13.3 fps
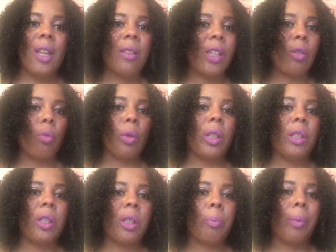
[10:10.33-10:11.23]
That's what
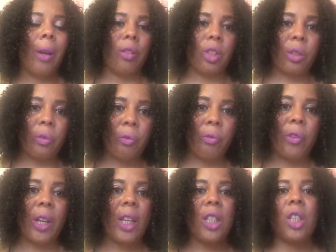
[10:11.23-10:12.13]
this is about, just
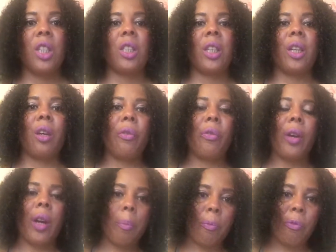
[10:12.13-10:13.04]
filling yourself
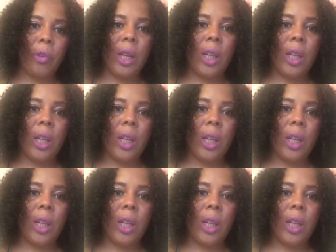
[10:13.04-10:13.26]
up,